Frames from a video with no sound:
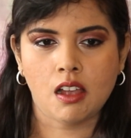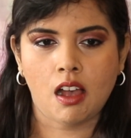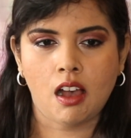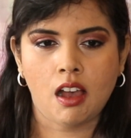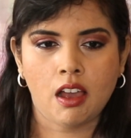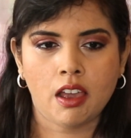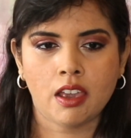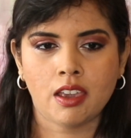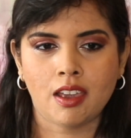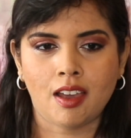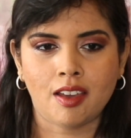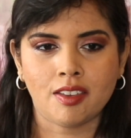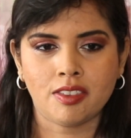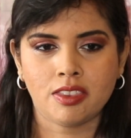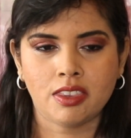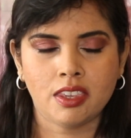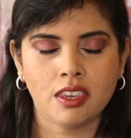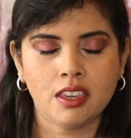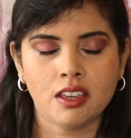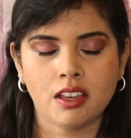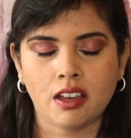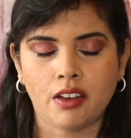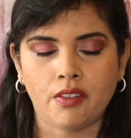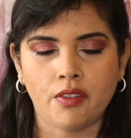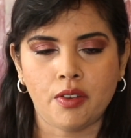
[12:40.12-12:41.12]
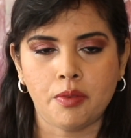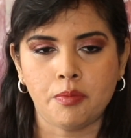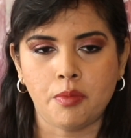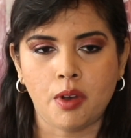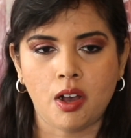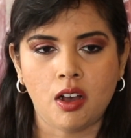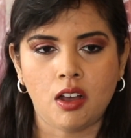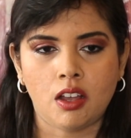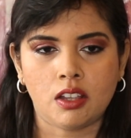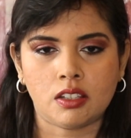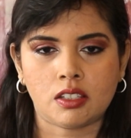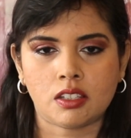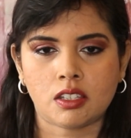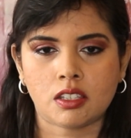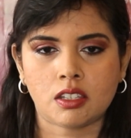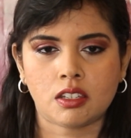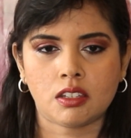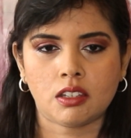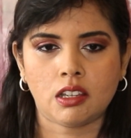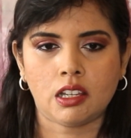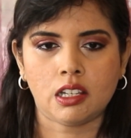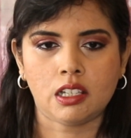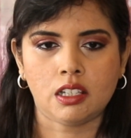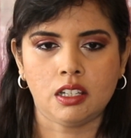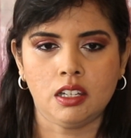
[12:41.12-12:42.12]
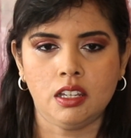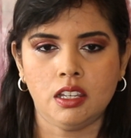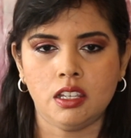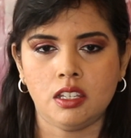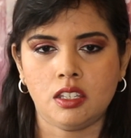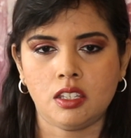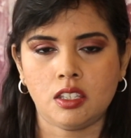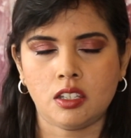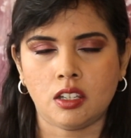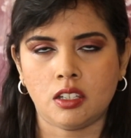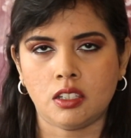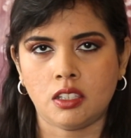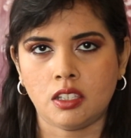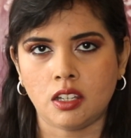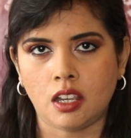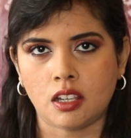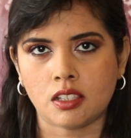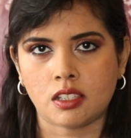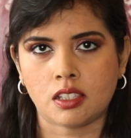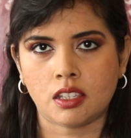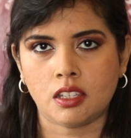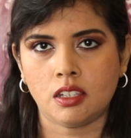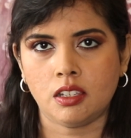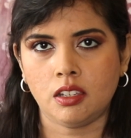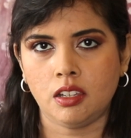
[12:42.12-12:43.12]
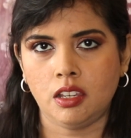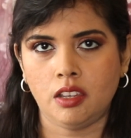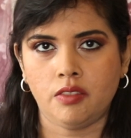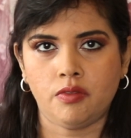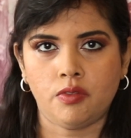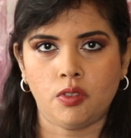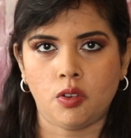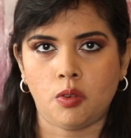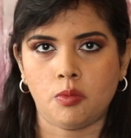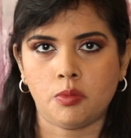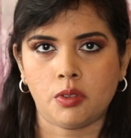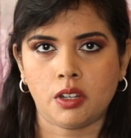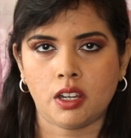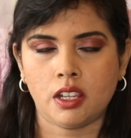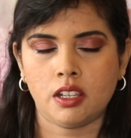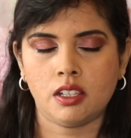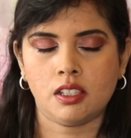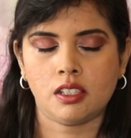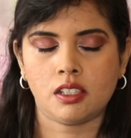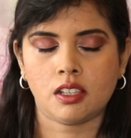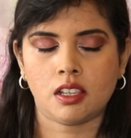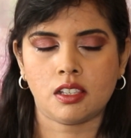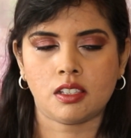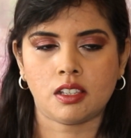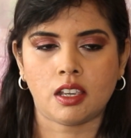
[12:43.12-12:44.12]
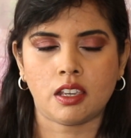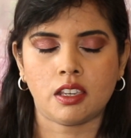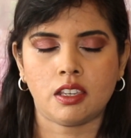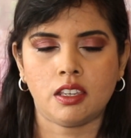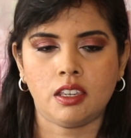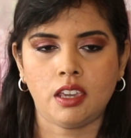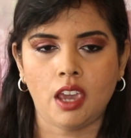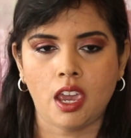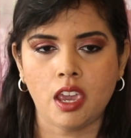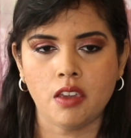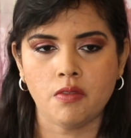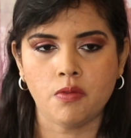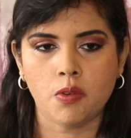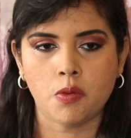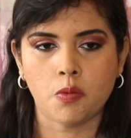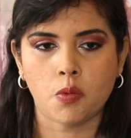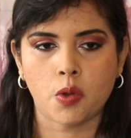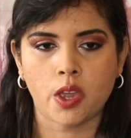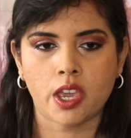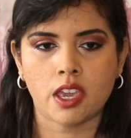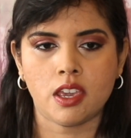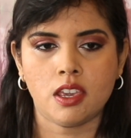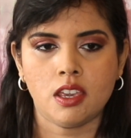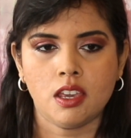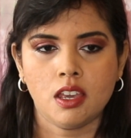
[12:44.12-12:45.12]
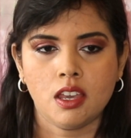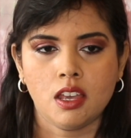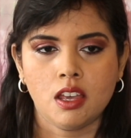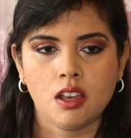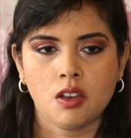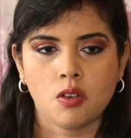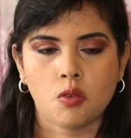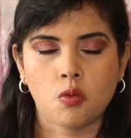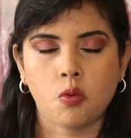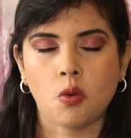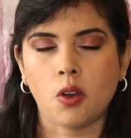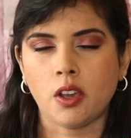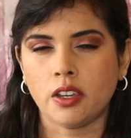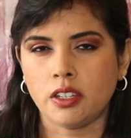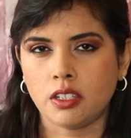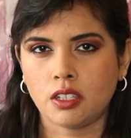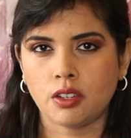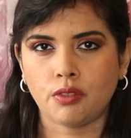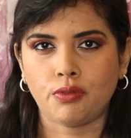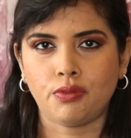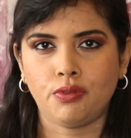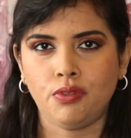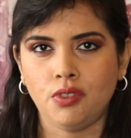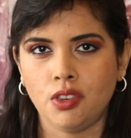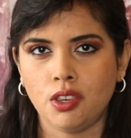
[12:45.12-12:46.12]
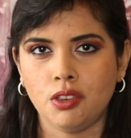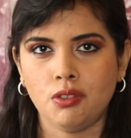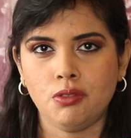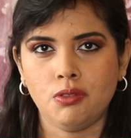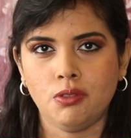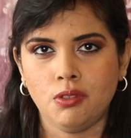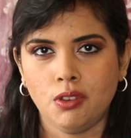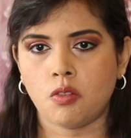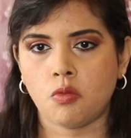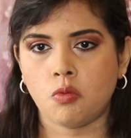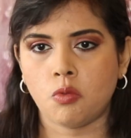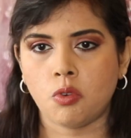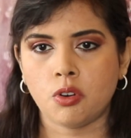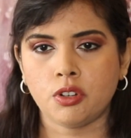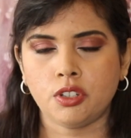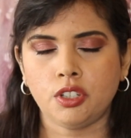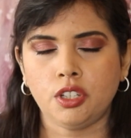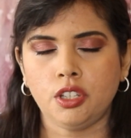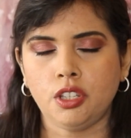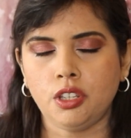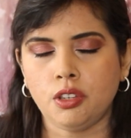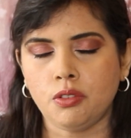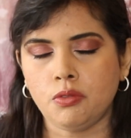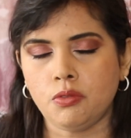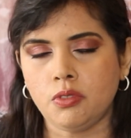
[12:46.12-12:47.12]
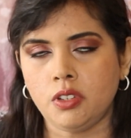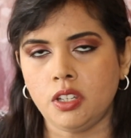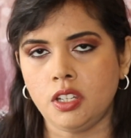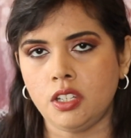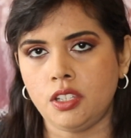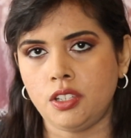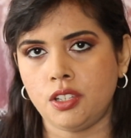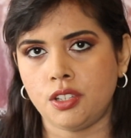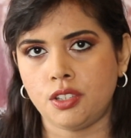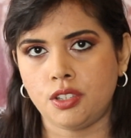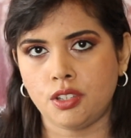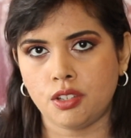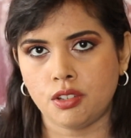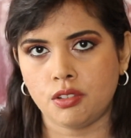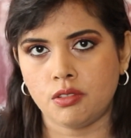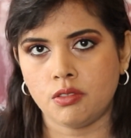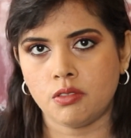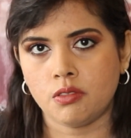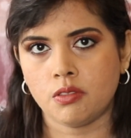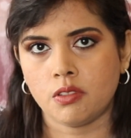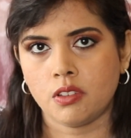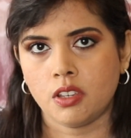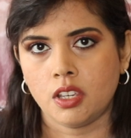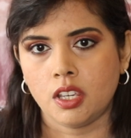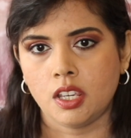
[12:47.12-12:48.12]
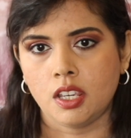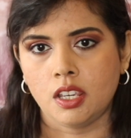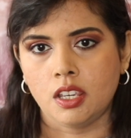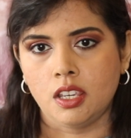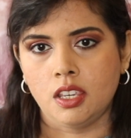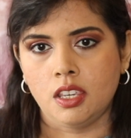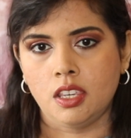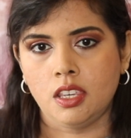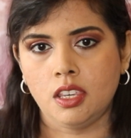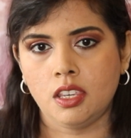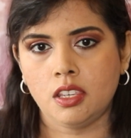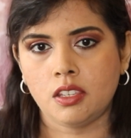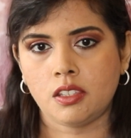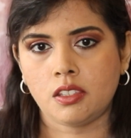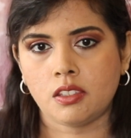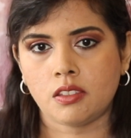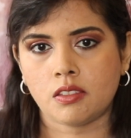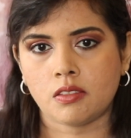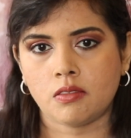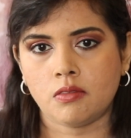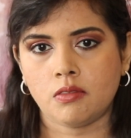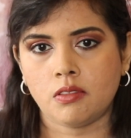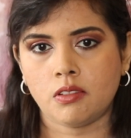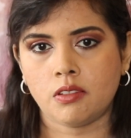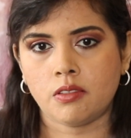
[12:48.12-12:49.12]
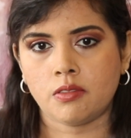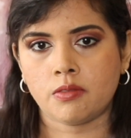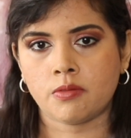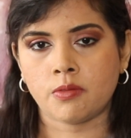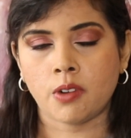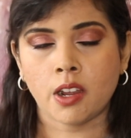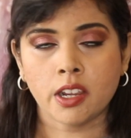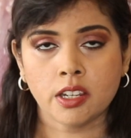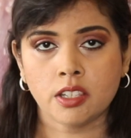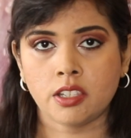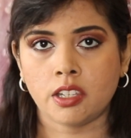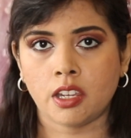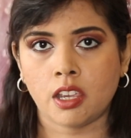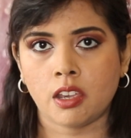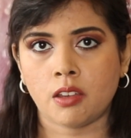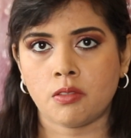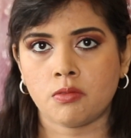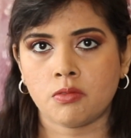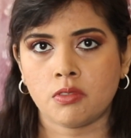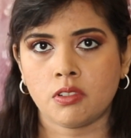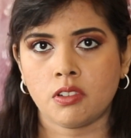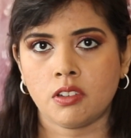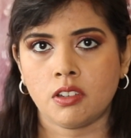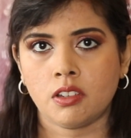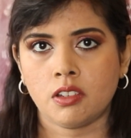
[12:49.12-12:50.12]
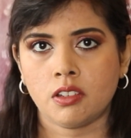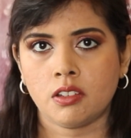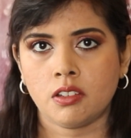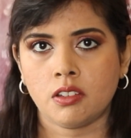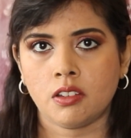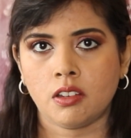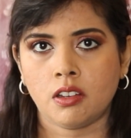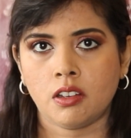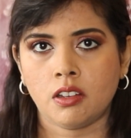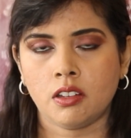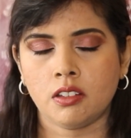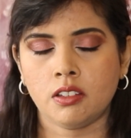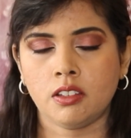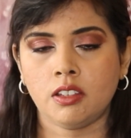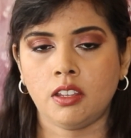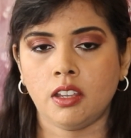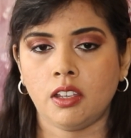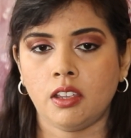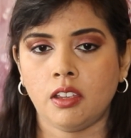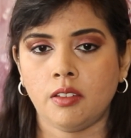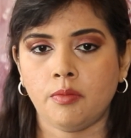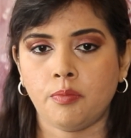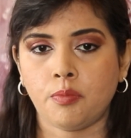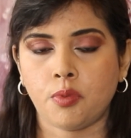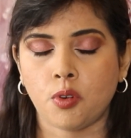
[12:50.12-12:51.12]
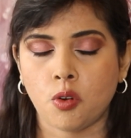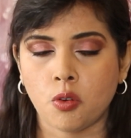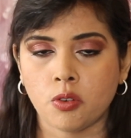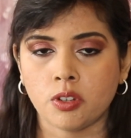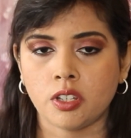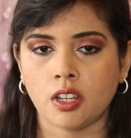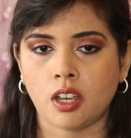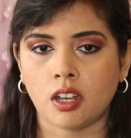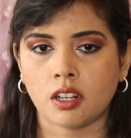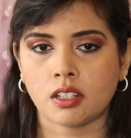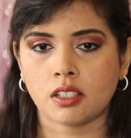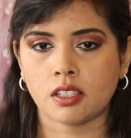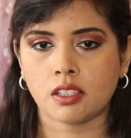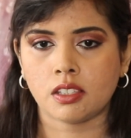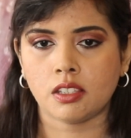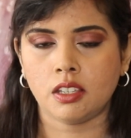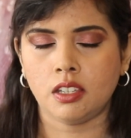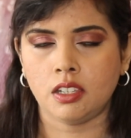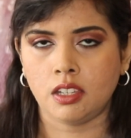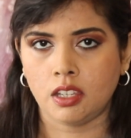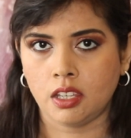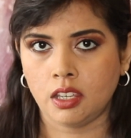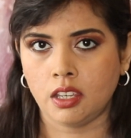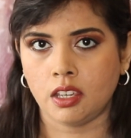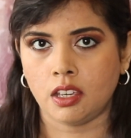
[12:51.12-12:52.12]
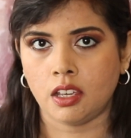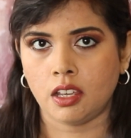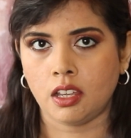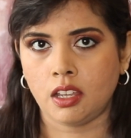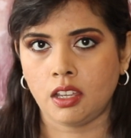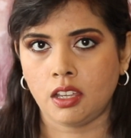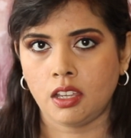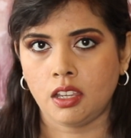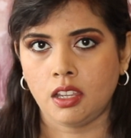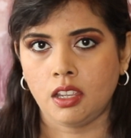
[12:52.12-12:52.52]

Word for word: I, I, think I amassed at least a dozen Eve Lom cleansers. I gave away quite a few. What you need to do is write down the products in here